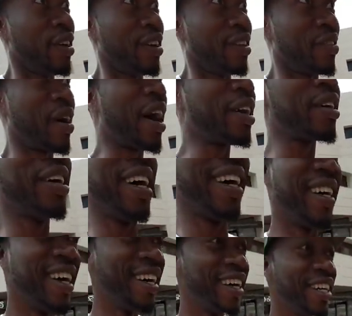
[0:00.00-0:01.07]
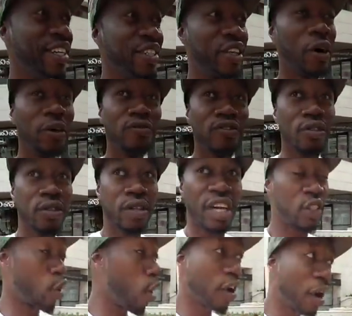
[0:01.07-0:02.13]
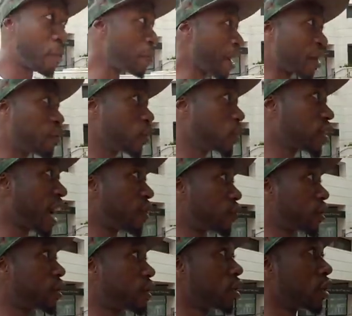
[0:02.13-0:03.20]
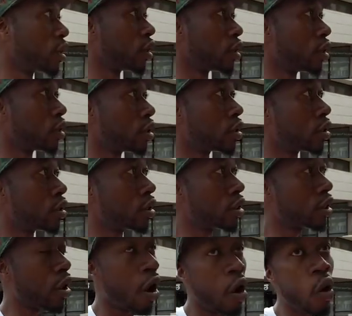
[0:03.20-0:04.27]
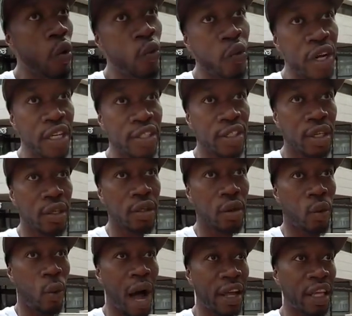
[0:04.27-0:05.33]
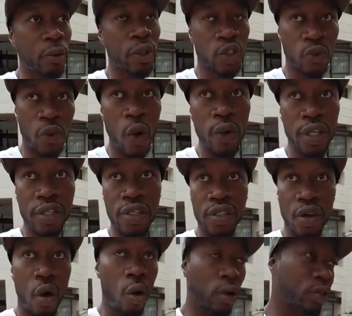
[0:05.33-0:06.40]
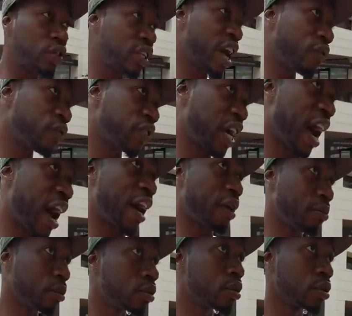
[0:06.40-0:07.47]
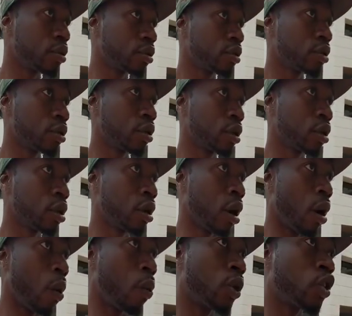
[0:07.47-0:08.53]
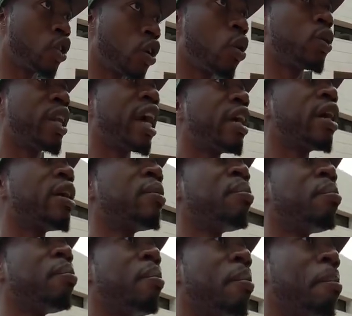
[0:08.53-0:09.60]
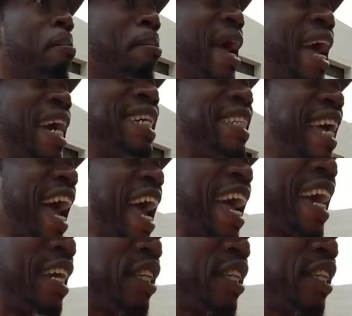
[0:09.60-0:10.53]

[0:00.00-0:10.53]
right? So it's all coming back full cipher. The whole reason why they was focused on death time was so they can maintain